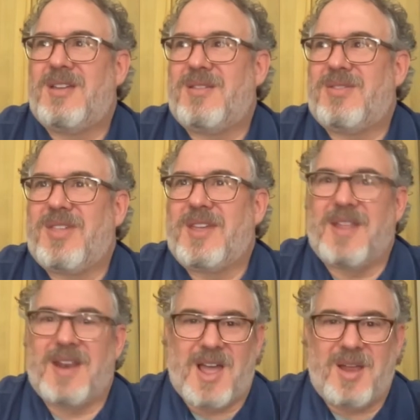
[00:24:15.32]
thing
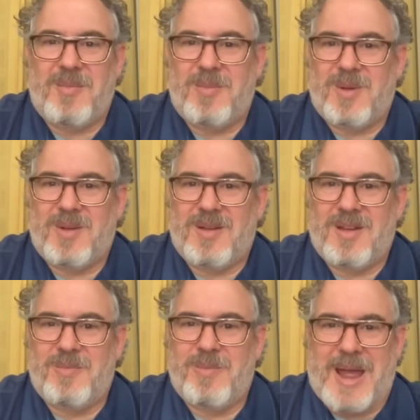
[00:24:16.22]
that I'm
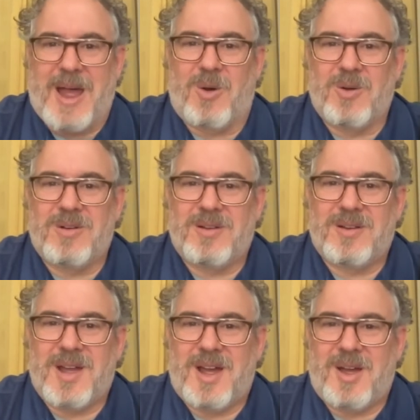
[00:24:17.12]
about
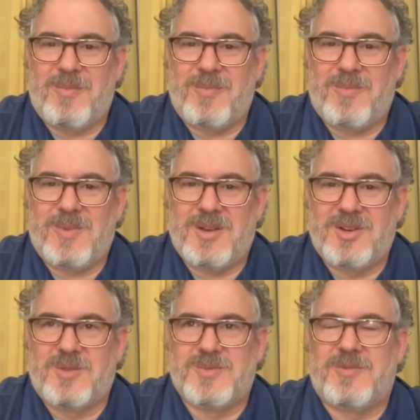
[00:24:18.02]
in
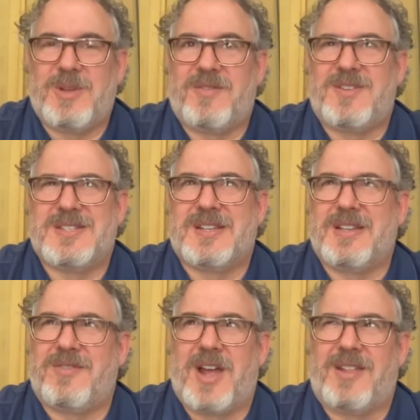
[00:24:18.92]
terms of being
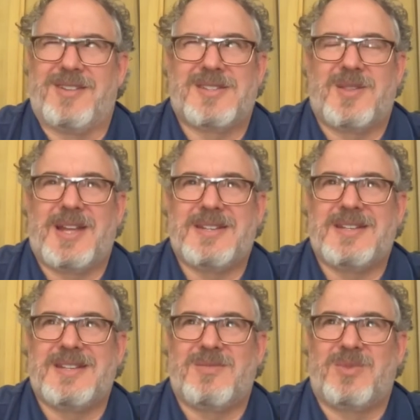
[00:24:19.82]
physically violent. So that
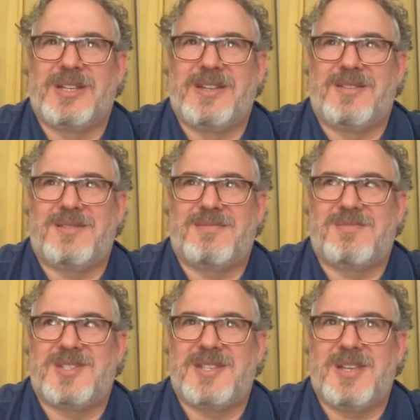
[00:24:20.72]
didn't really
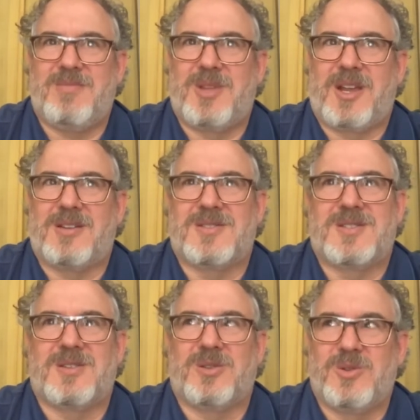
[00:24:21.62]
seem like a
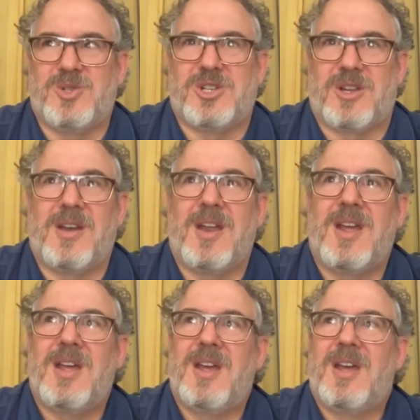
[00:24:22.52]
solution.
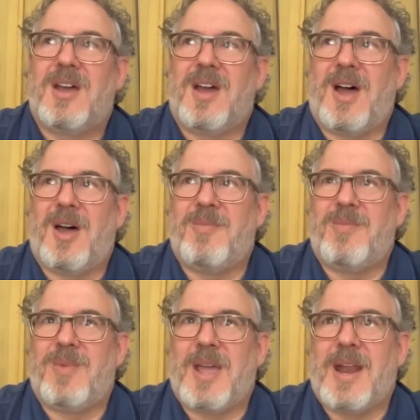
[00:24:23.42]

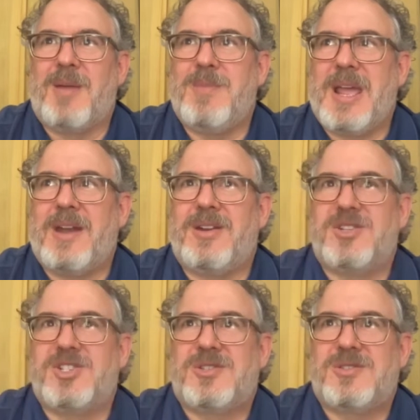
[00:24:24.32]
And I
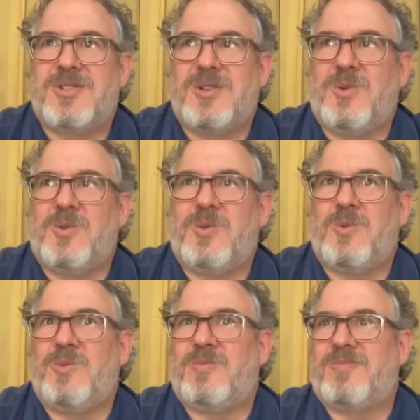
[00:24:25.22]
managed to